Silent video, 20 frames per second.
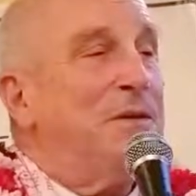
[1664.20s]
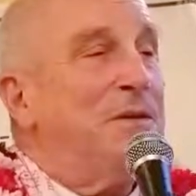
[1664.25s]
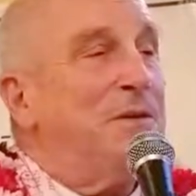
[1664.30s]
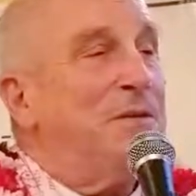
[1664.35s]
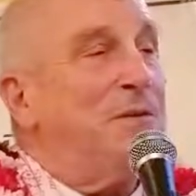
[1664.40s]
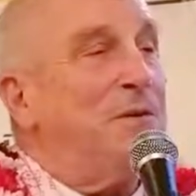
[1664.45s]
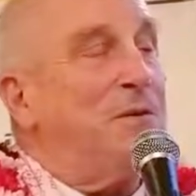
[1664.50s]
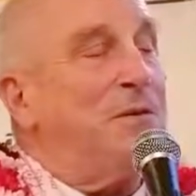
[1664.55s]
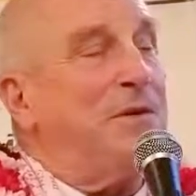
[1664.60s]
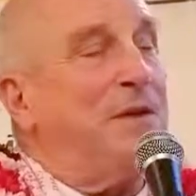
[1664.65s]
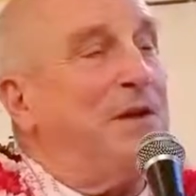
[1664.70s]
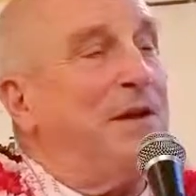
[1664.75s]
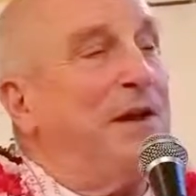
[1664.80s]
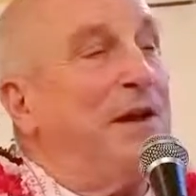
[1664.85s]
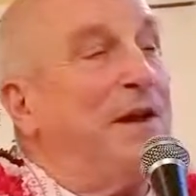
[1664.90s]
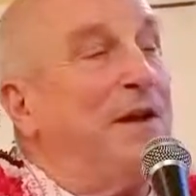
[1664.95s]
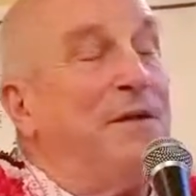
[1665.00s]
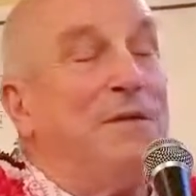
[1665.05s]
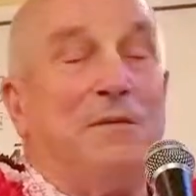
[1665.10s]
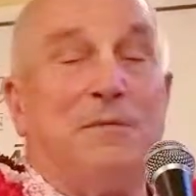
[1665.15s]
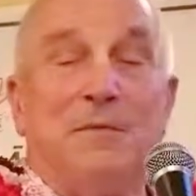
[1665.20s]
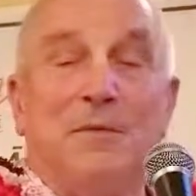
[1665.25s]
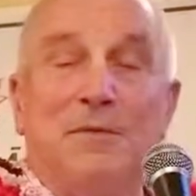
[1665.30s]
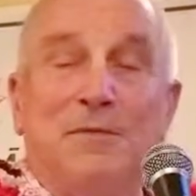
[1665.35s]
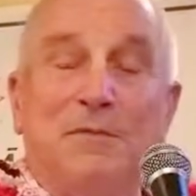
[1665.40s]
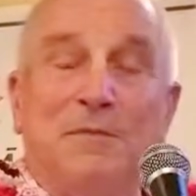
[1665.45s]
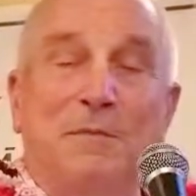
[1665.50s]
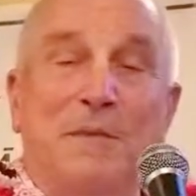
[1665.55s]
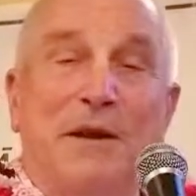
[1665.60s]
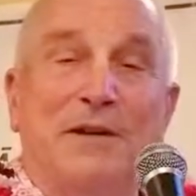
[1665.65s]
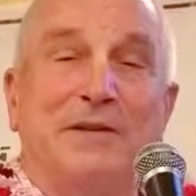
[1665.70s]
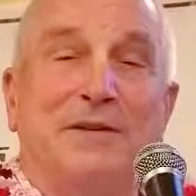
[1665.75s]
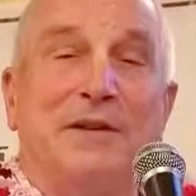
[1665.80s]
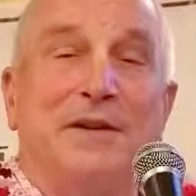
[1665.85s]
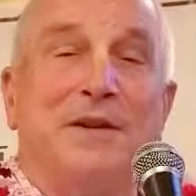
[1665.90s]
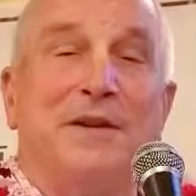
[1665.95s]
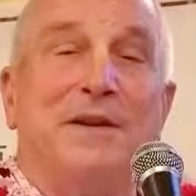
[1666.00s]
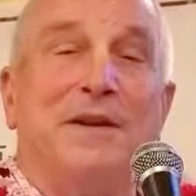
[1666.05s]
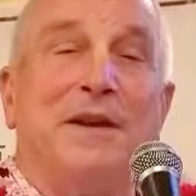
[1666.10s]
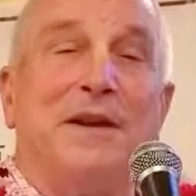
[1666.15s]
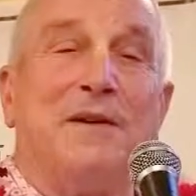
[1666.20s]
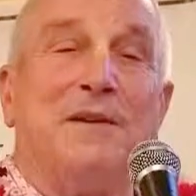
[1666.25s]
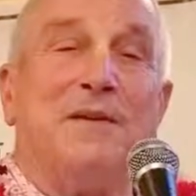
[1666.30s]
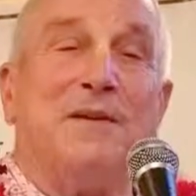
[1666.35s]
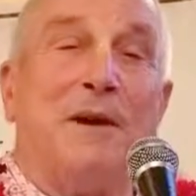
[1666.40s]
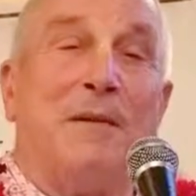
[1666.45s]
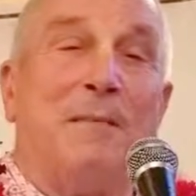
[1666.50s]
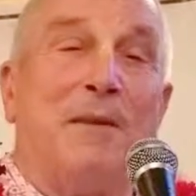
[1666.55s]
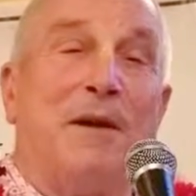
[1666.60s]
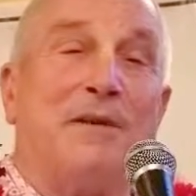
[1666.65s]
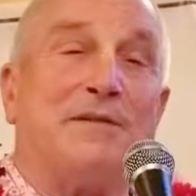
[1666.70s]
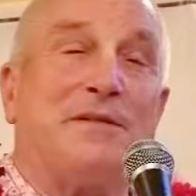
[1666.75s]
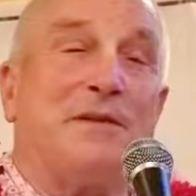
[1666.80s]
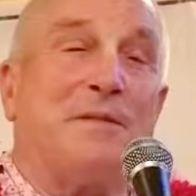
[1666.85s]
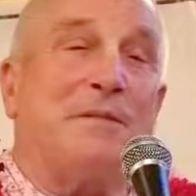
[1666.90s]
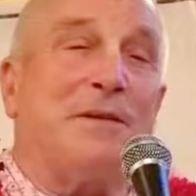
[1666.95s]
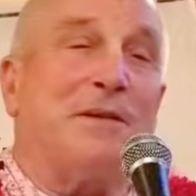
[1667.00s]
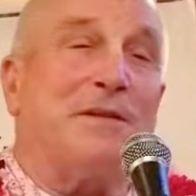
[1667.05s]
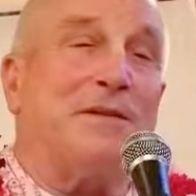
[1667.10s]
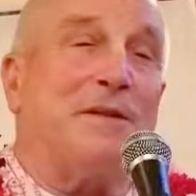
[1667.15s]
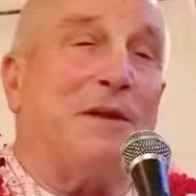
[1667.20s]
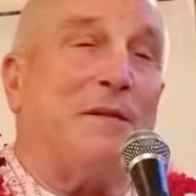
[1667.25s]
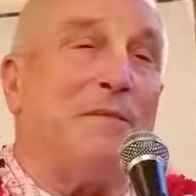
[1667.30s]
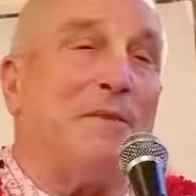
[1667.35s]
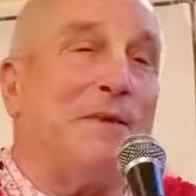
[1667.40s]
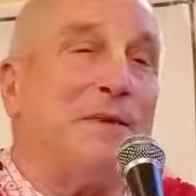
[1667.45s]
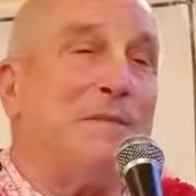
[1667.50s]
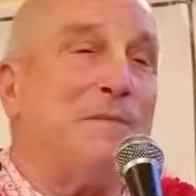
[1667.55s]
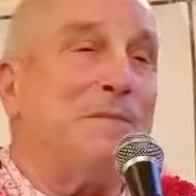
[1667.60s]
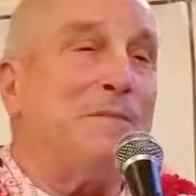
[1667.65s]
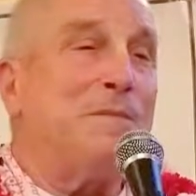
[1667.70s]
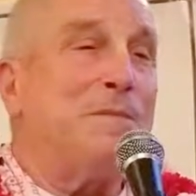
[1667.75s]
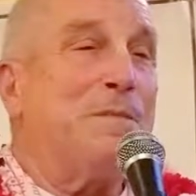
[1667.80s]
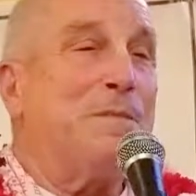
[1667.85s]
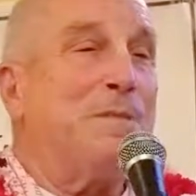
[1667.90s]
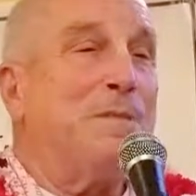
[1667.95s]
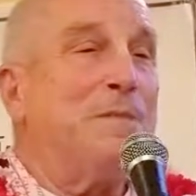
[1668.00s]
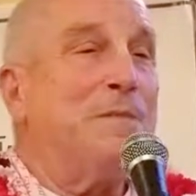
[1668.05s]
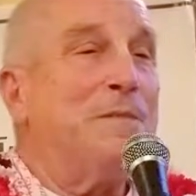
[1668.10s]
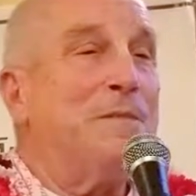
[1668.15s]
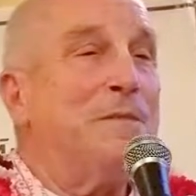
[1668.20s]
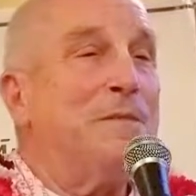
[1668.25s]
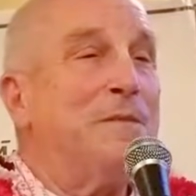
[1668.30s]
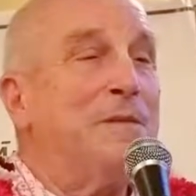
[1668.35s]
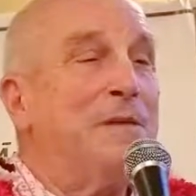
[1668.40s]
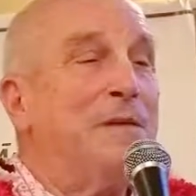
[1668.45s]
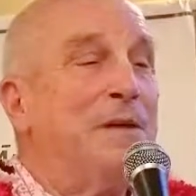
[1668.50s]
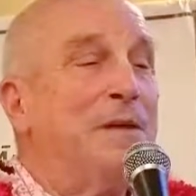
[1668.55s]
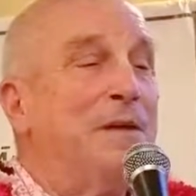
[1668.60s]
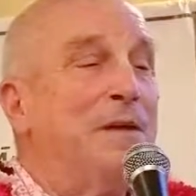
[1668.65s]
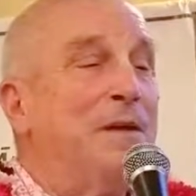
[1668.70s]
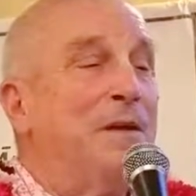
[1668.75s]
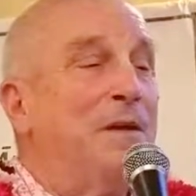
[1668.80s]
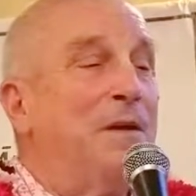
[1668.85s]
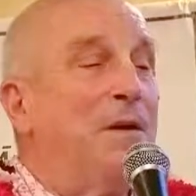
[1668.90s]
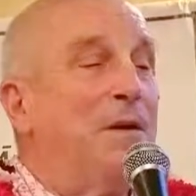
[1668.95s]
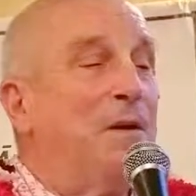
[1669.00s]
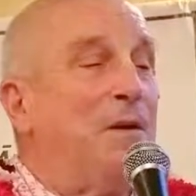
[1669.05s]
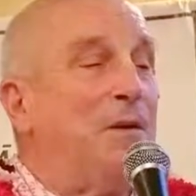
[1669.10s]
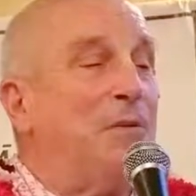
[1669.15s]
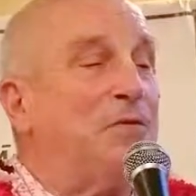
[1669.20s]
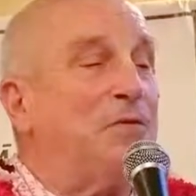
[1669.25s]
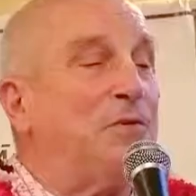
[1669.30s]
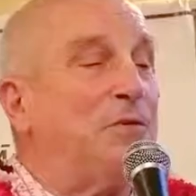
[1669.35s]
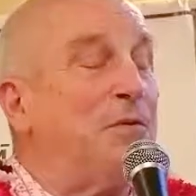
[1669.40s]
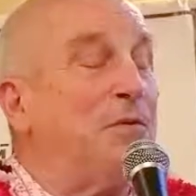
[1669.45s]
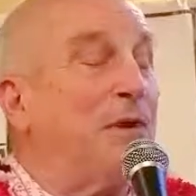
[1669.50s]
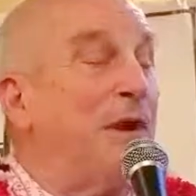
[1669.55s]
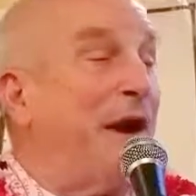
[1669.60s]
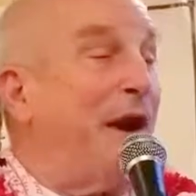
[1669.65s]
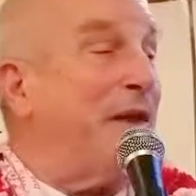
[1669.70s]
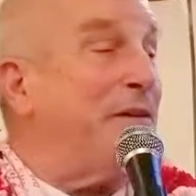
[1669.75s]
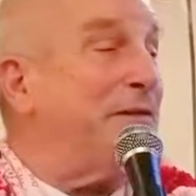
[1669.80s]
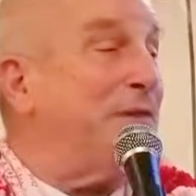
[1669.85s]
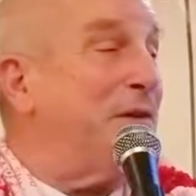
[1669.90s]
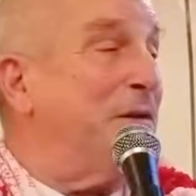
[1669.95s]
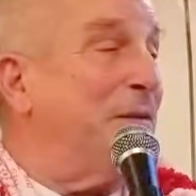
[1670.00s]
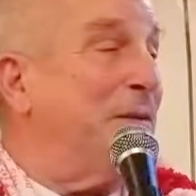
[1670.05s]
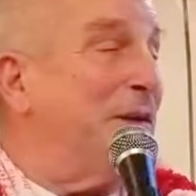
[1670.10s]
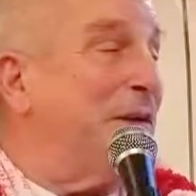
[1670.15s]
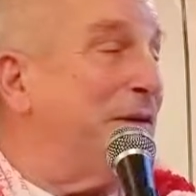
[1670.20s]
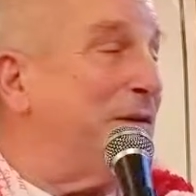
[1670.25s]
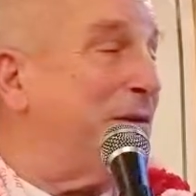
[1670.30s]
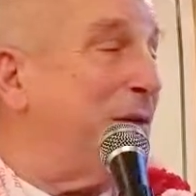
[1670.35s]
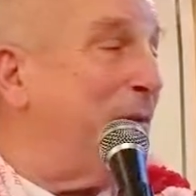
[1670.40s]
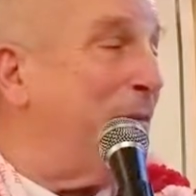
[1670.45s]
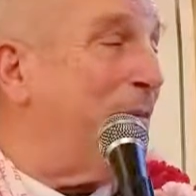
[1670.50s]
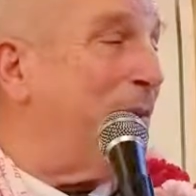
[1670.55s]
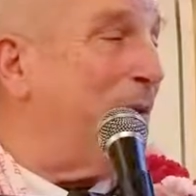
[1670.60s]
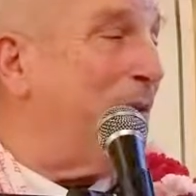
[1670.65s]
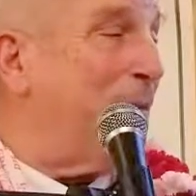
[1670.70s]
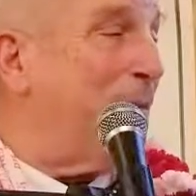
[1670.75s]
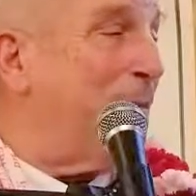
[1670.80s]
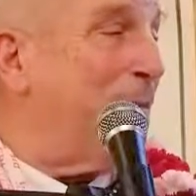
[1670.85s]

So today it was mentioned that Janmashtami is coming. Also Radhastami is coming up.